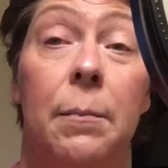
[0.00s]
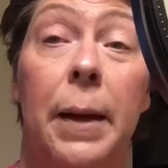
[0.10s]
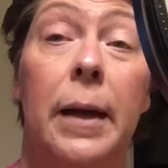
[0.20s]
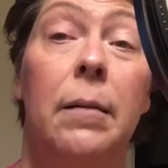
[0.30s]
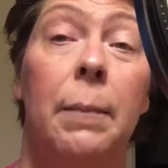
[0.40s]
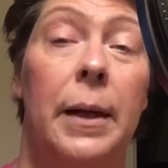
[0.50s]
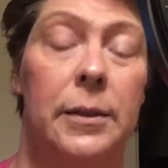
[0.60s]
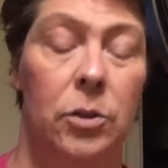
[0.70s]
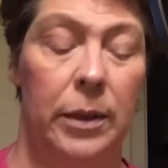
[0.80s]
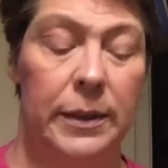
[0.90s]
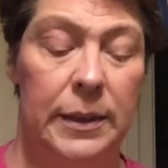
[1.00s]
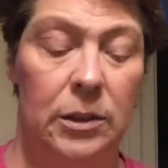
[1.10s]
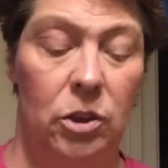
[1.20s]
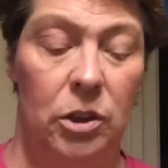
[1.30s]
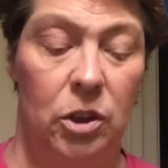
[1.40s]
and make my
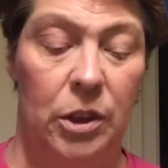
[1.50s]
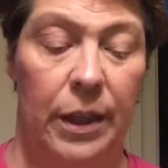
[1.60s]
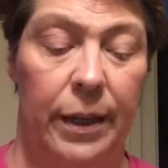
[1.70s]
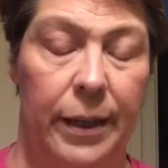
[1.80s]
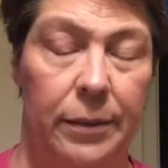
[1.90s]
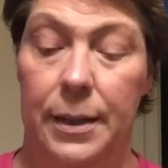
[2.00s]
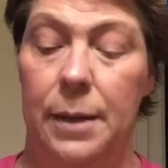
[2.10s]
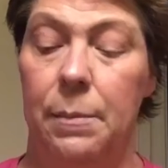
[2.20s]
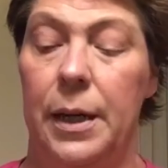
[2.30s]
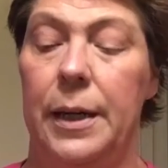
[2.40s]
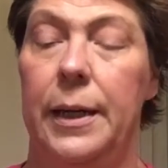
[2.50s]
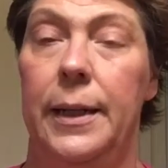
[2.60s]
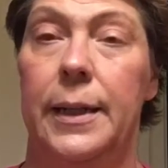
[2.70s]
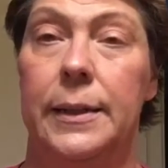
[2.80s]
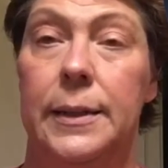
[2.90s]
transition shade. Then I'm gonna
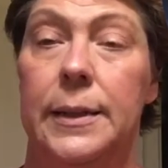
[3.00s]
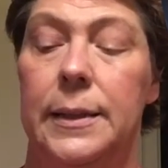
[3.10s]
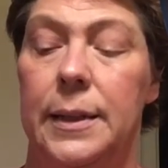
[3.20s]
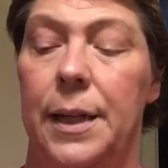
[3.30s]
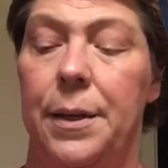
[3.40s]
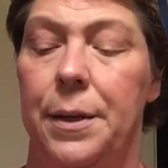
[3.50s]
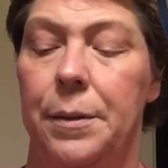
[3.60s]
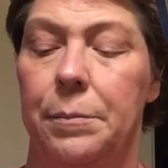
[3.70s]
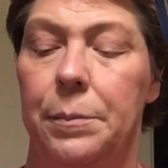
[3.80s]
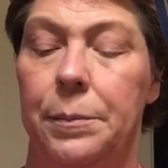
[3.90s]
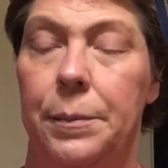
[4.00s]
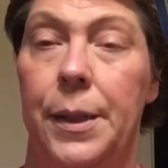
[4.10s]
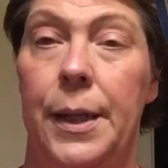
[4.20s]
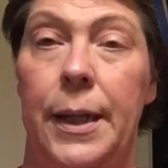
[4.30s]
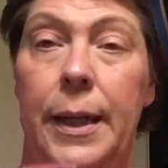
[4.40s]
hit this,
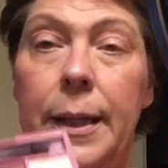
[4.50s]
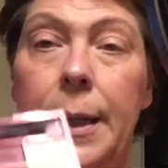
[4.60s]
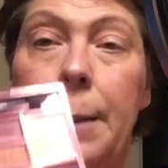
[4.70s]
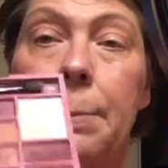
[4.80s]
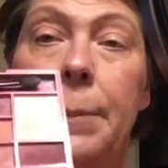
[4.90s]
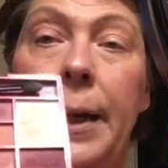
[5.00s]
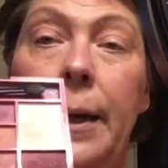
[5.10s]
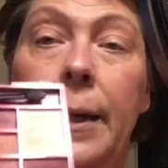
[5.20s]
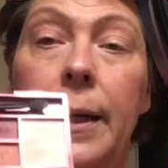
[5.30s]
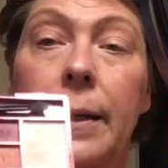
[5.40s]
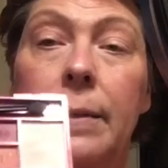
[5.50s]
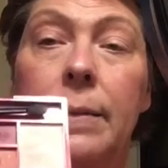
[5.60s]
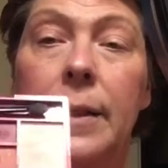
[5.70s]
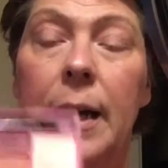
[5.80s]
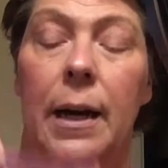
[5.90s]
hit that pink
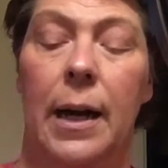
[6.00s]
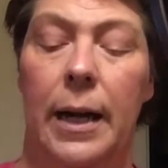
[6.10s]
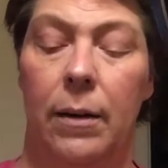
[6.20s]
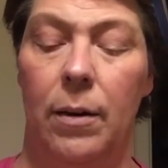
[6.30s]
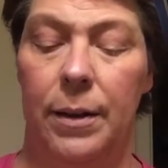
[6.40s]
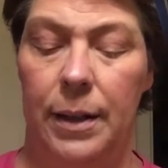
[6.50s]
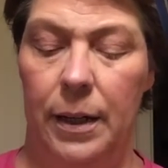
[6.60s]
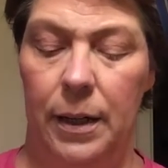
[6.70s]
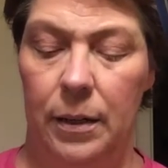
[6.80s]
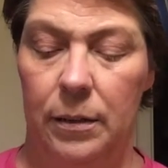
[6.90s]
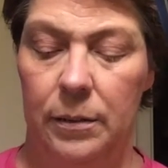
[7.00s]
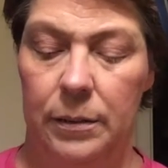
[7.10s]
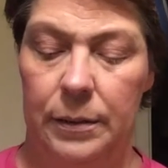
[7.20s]
that I like right there.